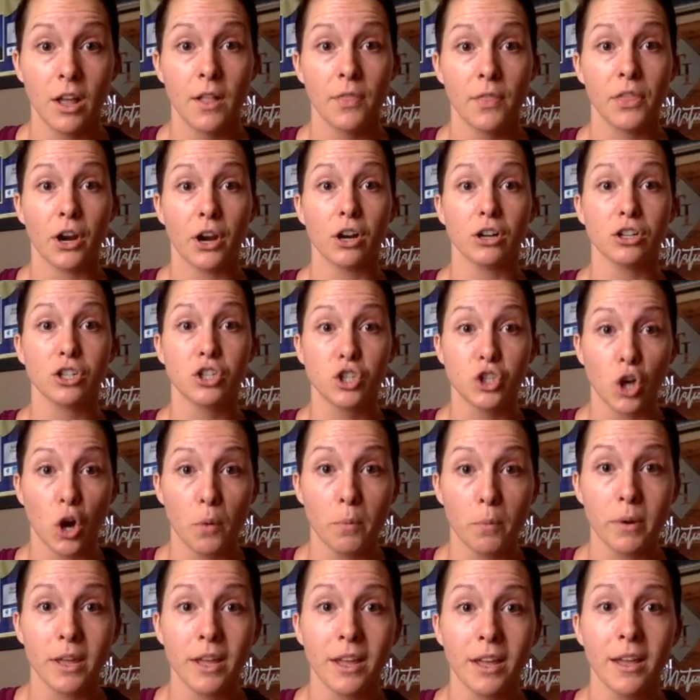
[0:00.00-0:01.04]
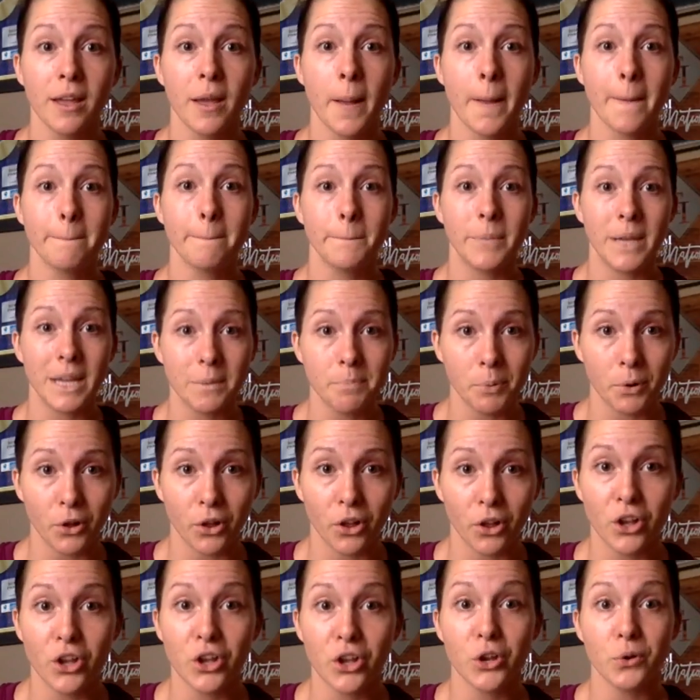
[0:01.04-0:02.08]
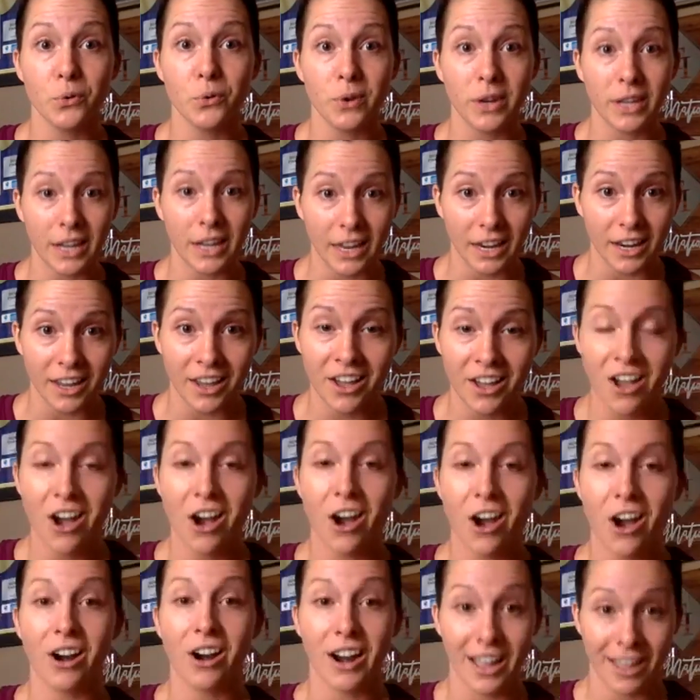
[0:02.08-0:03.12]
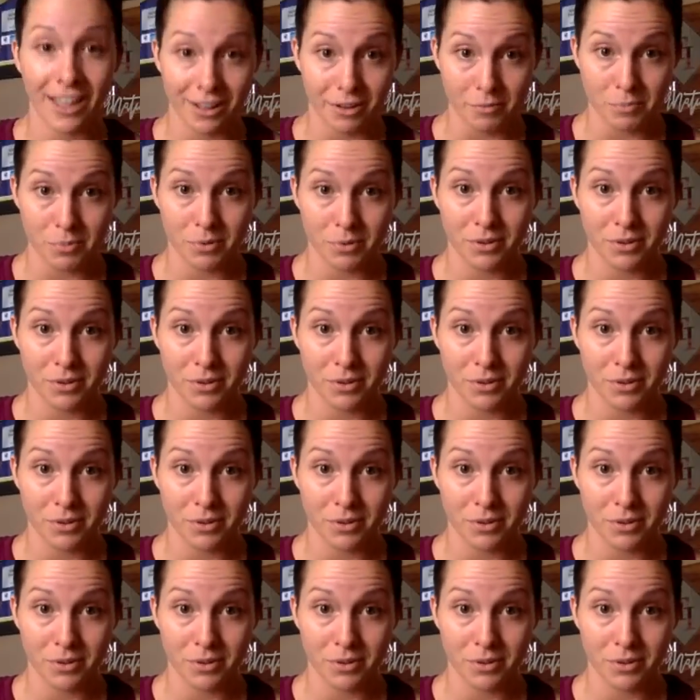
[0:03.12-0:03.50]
There are so many people who need our help.